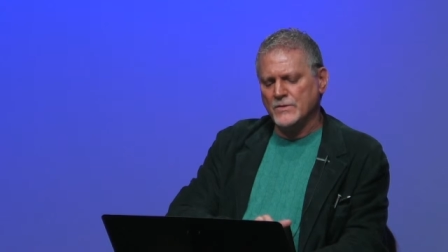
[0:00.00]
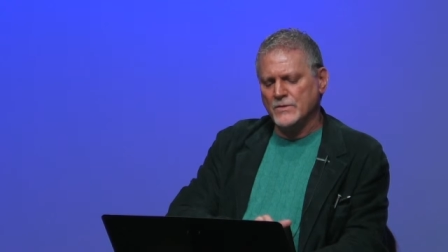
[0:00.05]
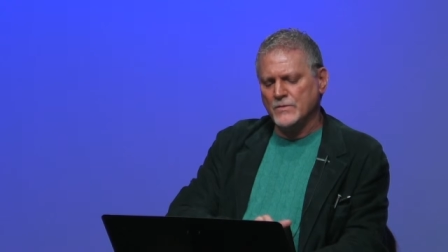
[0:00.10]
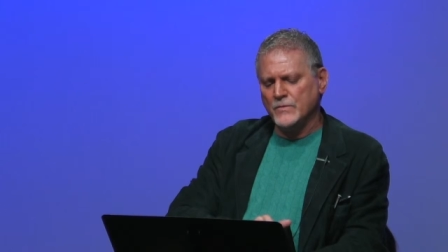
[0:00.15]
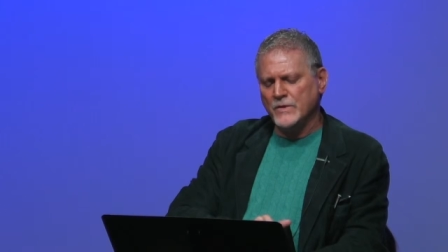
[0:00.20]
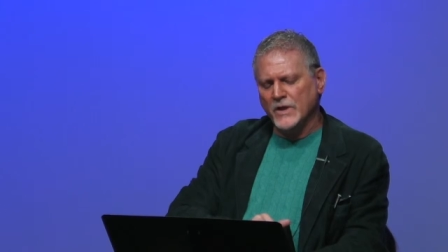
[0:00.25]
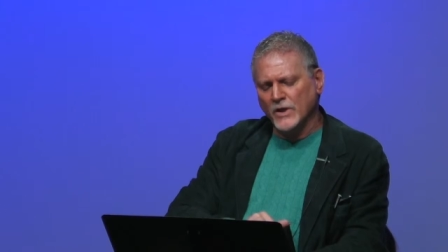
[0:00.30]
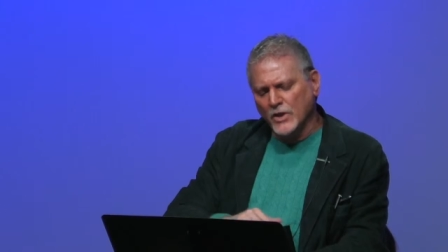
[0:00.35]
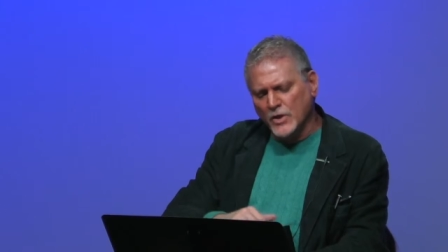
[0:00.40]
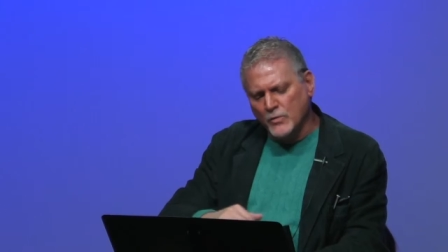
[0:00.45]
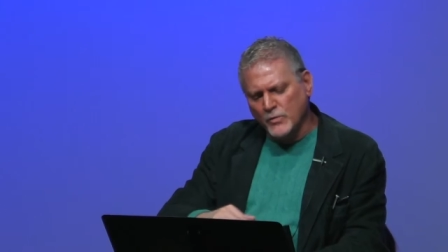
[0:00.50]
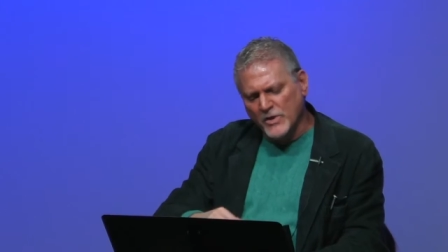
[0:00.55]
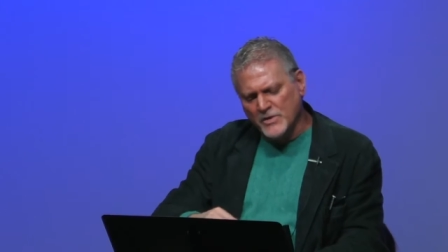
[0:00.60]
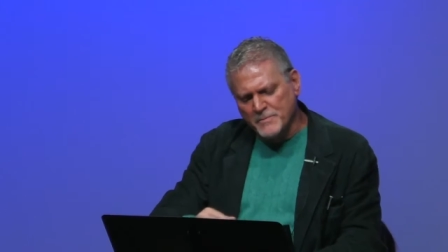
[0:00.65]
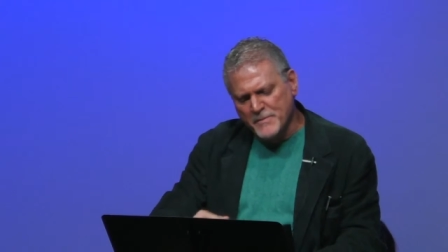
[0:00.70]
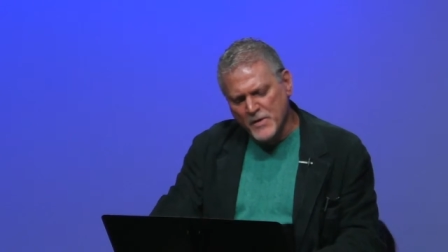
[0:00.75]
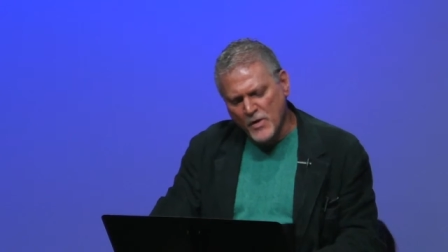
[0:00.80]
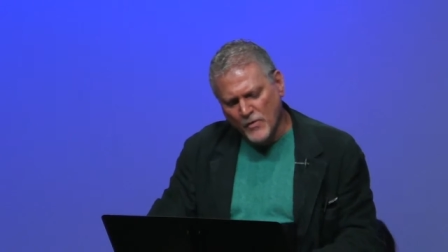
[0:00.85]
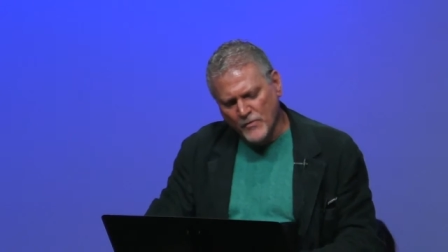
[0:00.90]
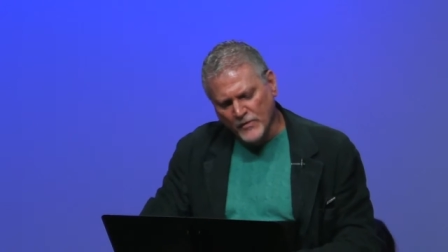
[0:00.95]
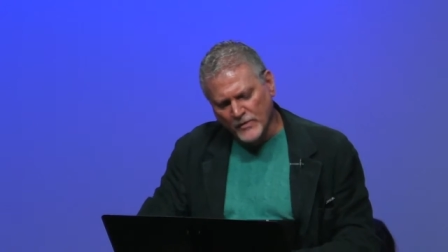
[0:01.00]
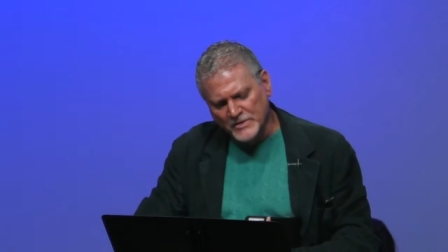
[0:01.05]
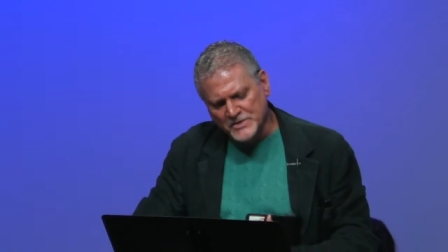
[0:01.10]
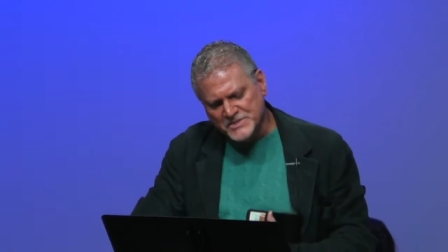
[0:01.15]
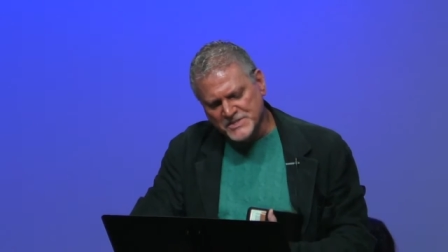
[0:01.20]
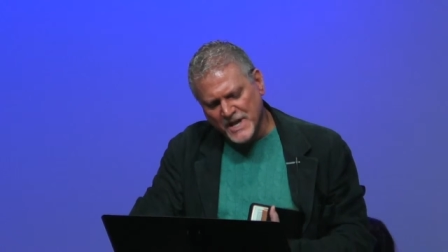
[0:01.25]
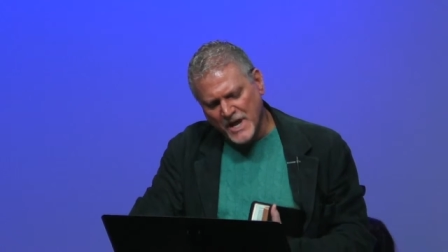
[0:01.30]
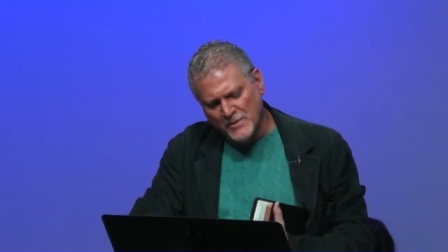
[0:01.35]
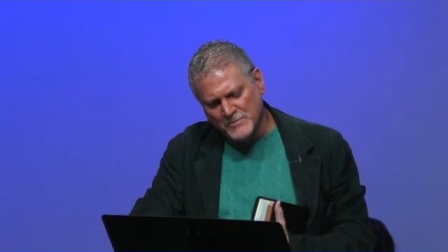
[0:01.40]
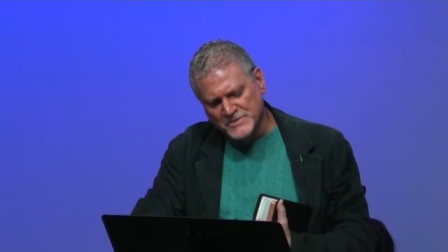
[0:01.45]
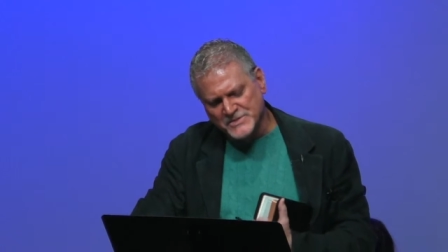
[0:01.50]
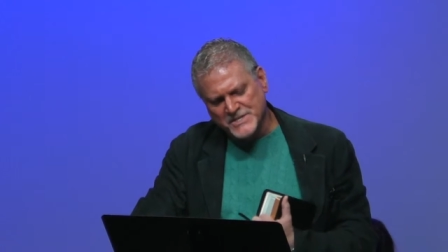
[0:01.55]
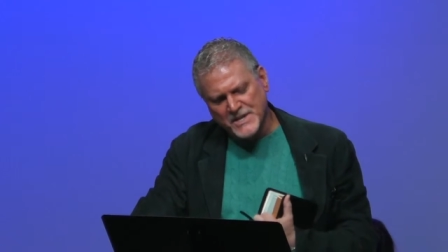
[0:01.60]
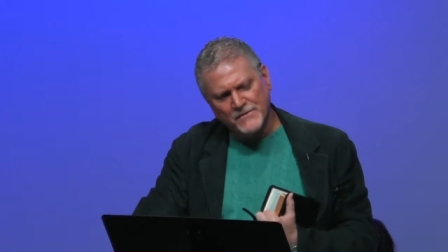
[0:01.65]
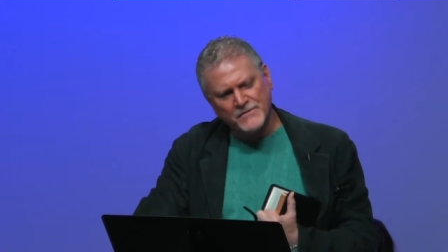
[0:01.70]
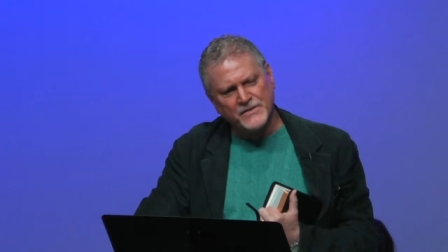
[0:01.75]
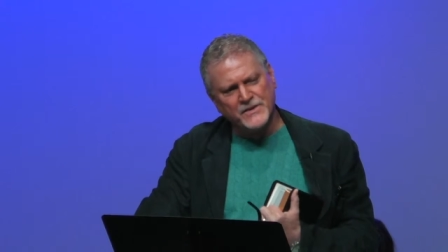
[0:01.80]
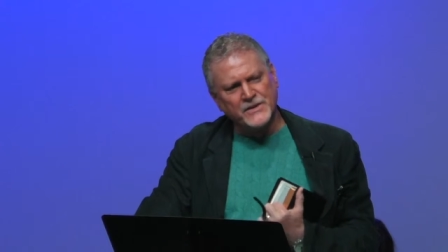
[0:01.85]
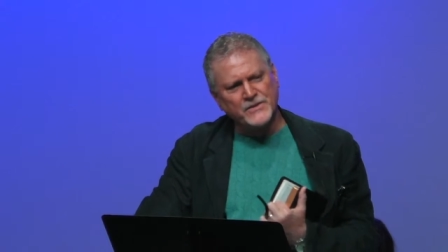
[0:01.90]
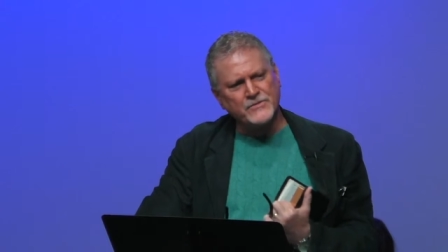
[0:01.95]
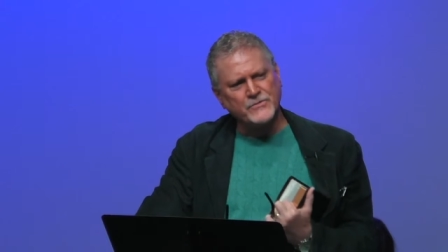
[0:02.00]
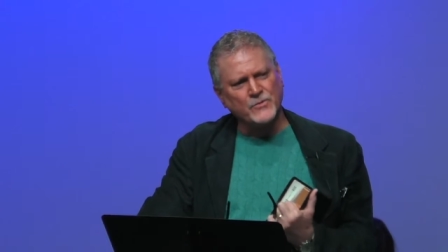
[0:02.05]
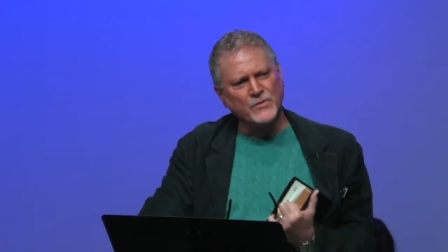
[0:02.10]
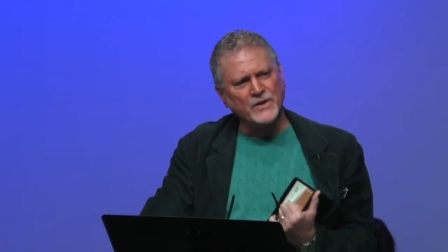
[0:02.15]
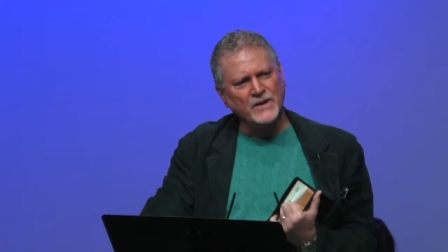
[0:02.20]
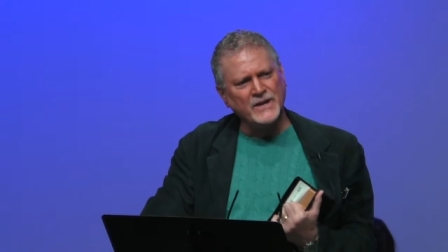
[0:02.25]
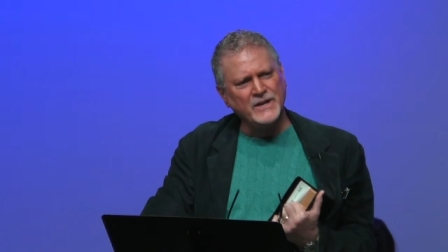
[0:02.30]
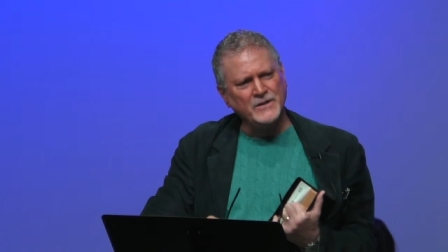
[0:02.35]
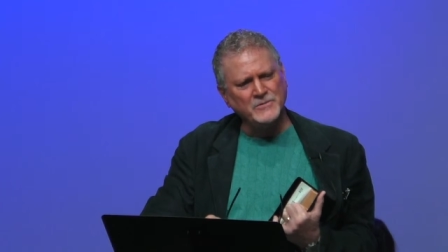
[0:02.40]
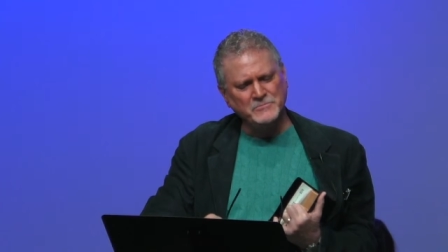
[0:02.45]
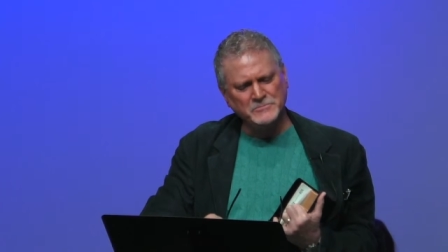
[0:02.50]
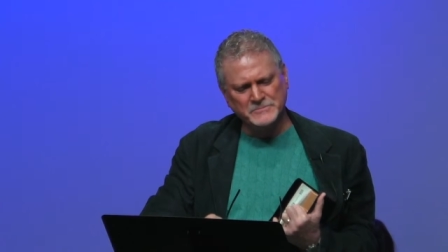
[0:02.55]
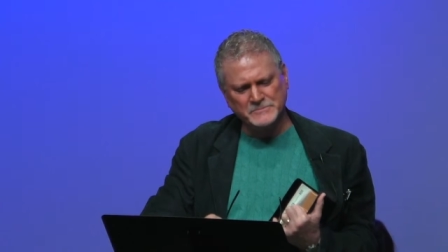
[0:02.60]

Will you look with me over in Psalm 73?